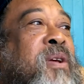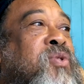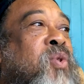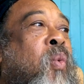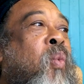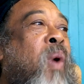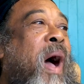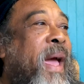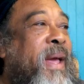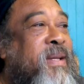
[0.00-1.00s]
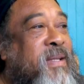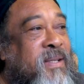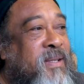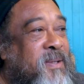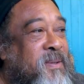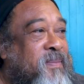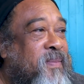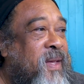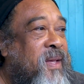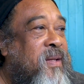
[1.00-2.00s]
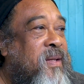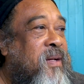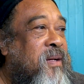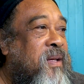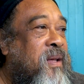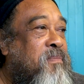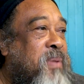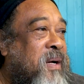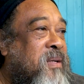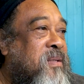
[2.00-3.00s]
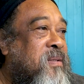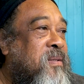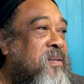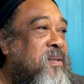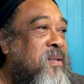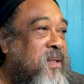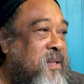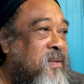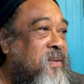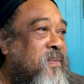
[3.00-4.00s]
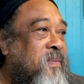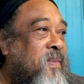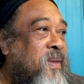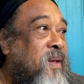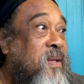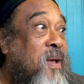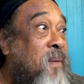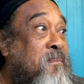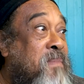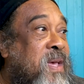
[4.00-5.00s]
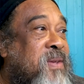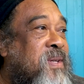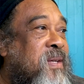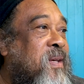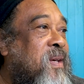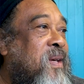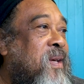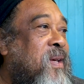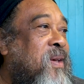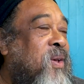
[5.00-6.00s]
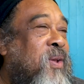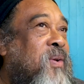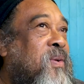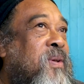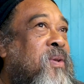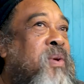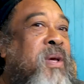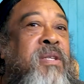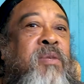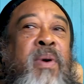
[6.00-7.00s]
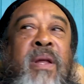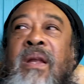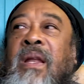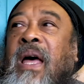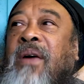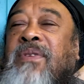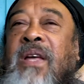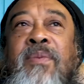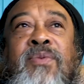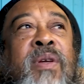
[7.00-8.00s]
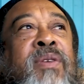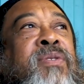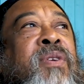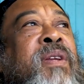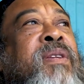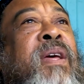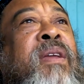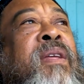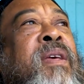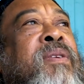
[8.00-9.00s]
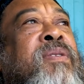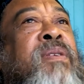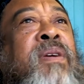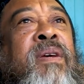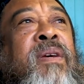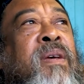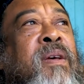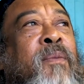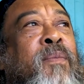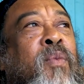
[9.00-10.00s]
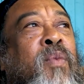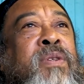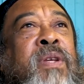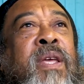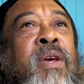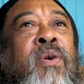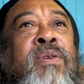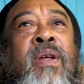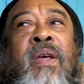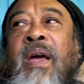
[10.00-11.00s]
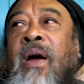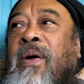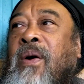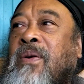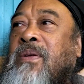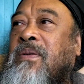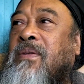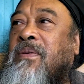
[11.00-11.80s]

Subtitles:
so wide in their impact. You know, it's amazing. You know, you can spend lifetimes trying to study techniques which the ego is going to carry out,